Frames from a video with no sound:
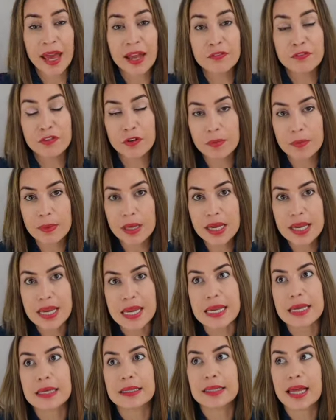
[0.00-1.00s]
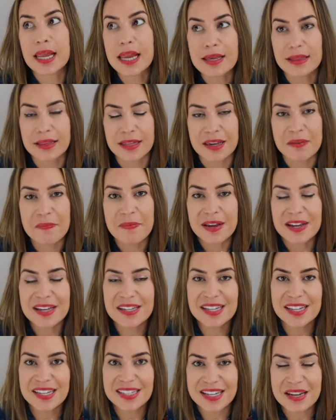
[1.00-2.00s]
And for me lately, because
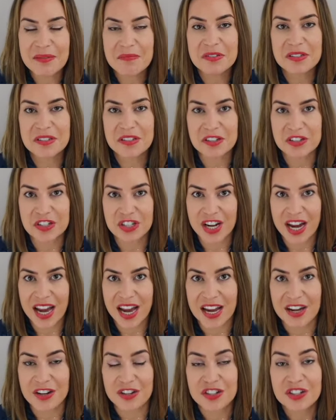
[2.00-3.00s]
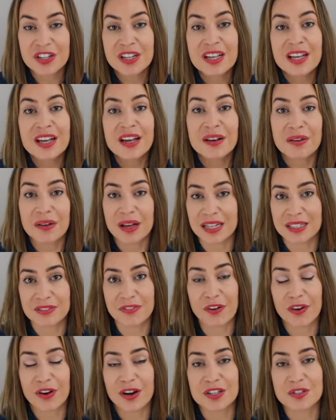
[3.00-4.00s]
it seems to change as
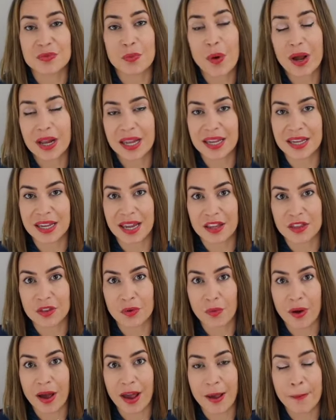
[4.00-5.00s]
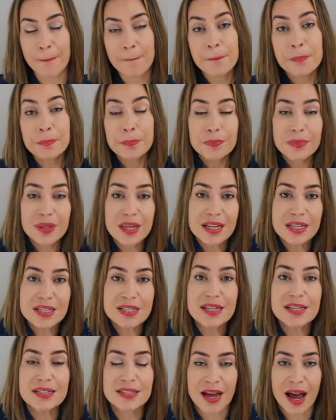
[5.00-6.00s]
far as what can get in the way, it's
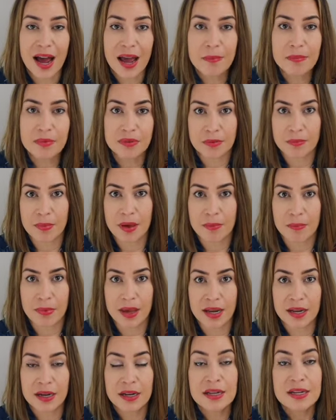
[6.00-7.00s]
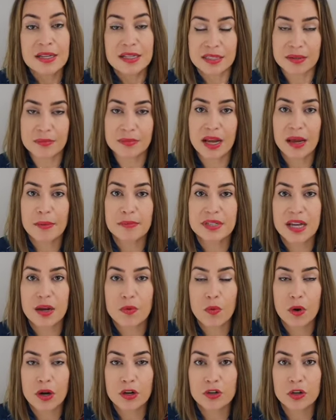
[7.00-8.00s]
the time commitment. Sometimes I
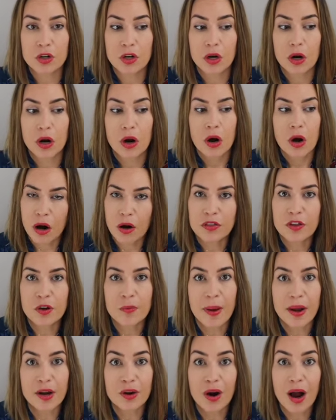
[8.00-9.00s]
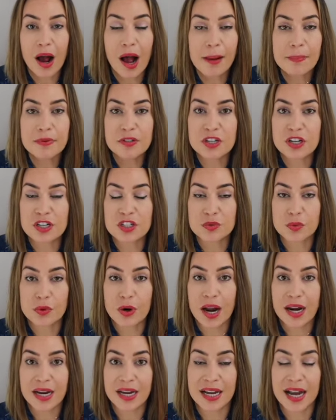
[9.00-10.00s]
wonder, are there better options where
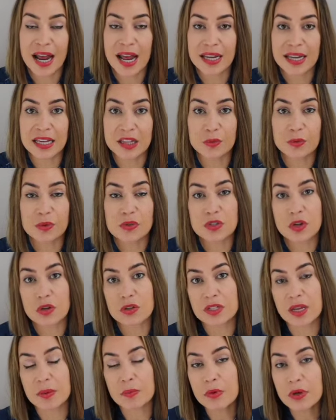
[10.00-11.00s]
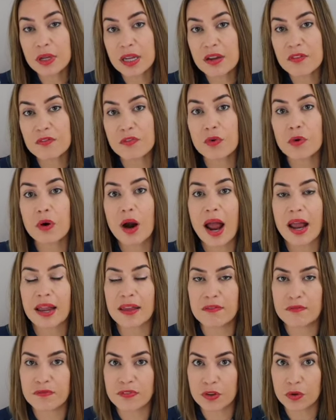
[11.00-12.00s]
I can get the results I'm looking for? I
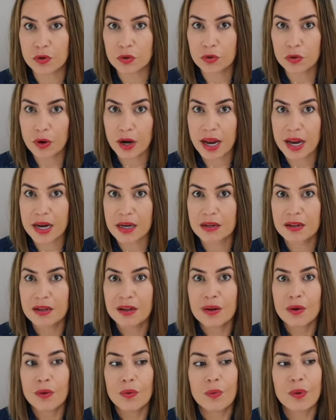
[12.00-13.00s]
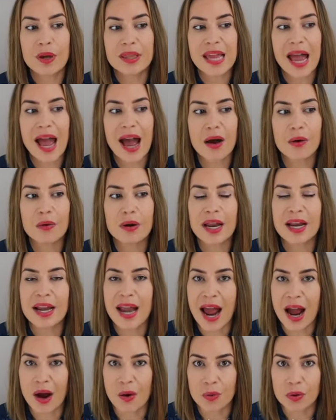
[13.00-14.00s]
can feel great without an
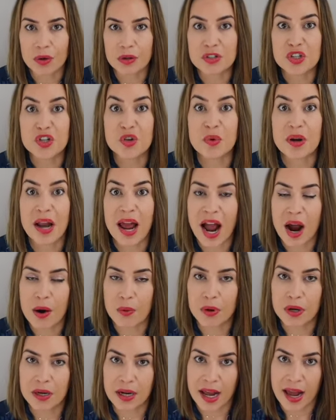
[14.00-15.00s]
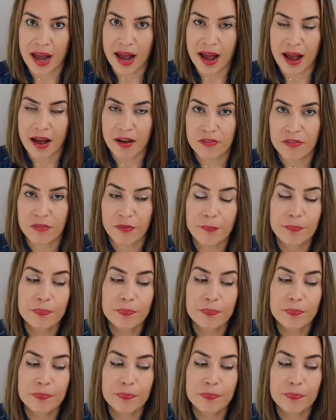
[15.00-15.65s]
hour to an hour and a half.